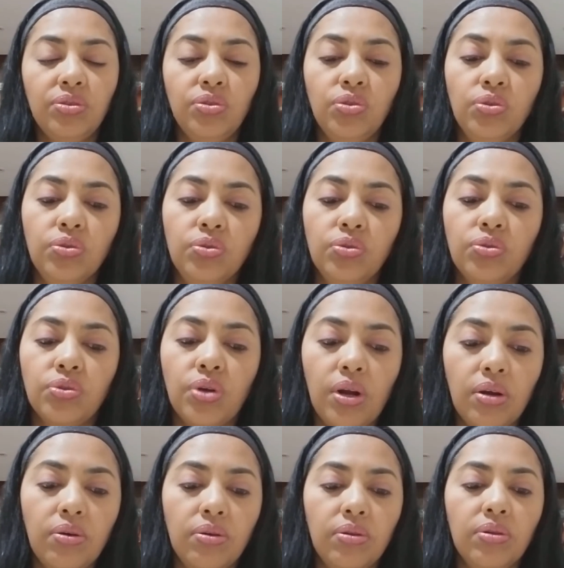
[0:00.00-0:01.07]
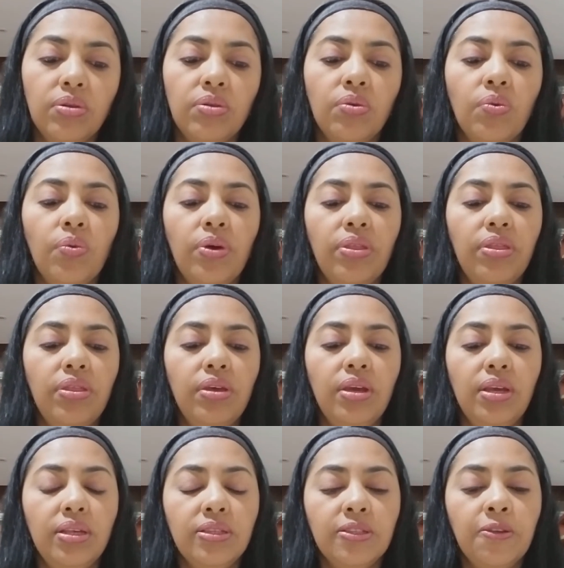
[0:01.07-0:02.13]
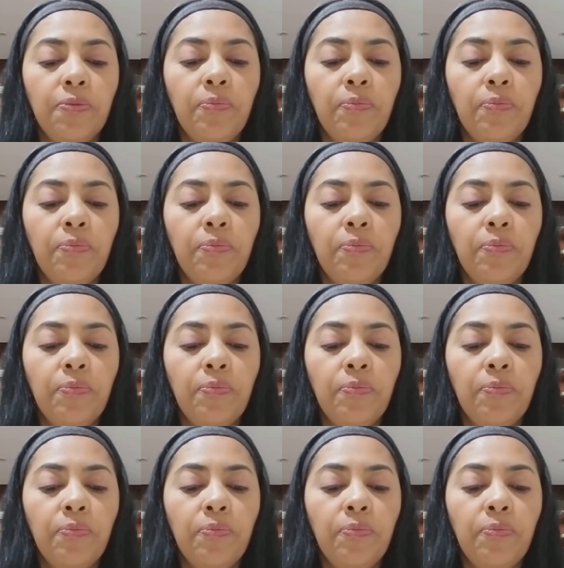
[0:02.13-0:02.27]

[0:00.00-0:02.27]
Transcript: to struggle with this